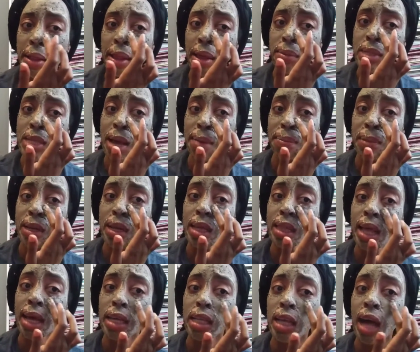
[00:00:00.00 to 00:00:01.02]
that was
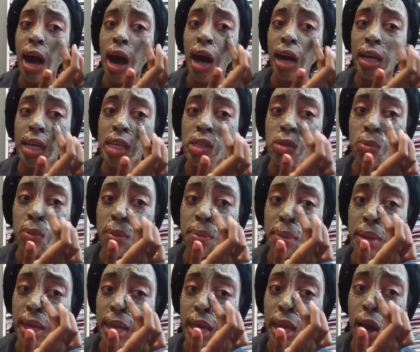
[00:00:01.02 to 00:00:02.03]
happening. Like August would
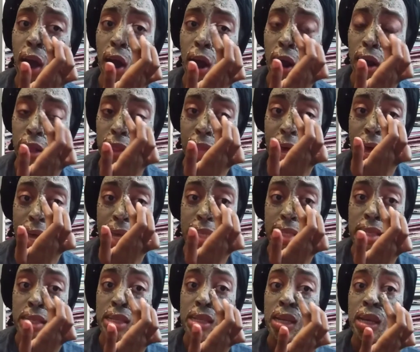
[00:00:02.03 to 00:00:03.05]
be our
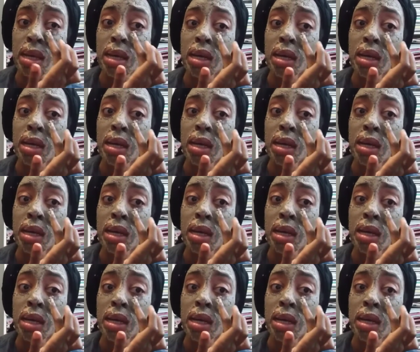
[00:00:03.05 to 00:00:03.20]
last,